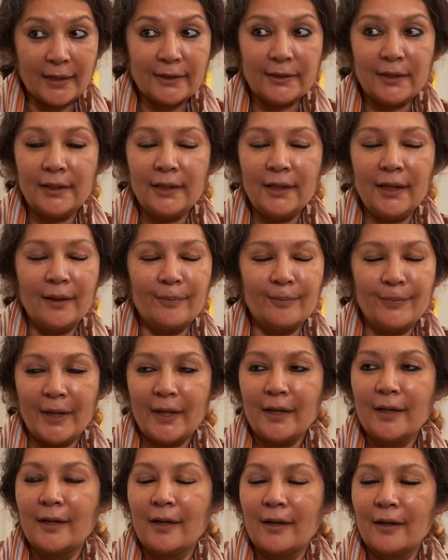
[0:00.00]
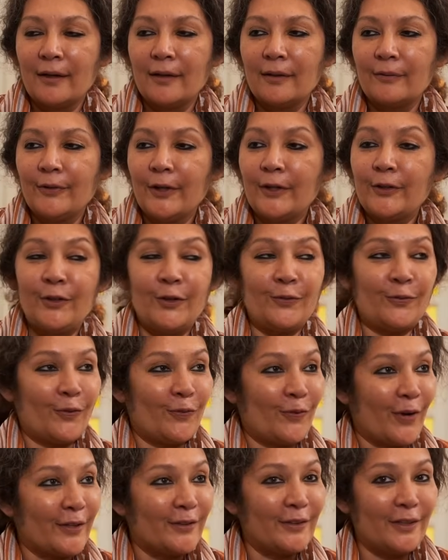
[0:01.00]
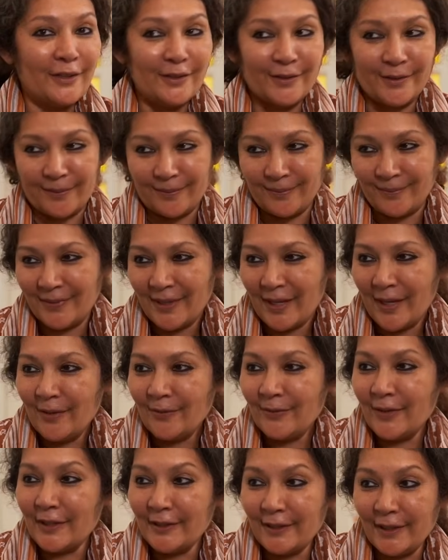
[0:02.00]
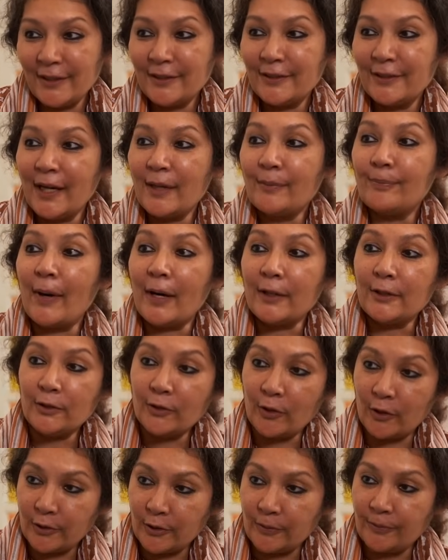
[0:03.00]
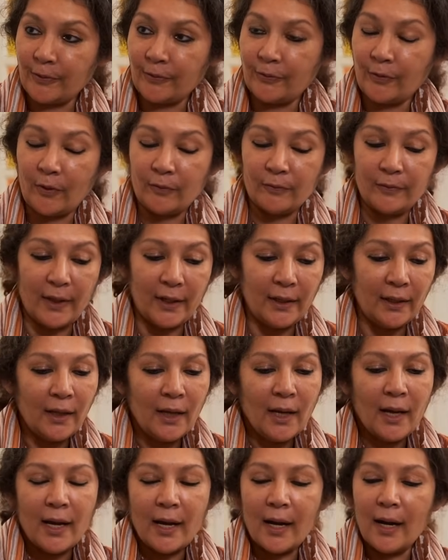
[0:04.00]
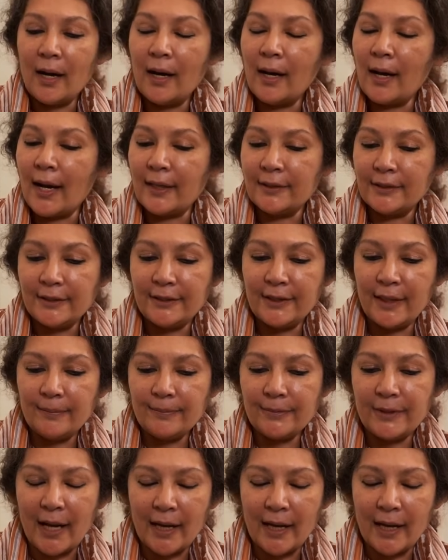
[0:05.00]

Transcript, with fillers: actually a big victory for federalism. Yes. We are seeing state parties also perform well. At the same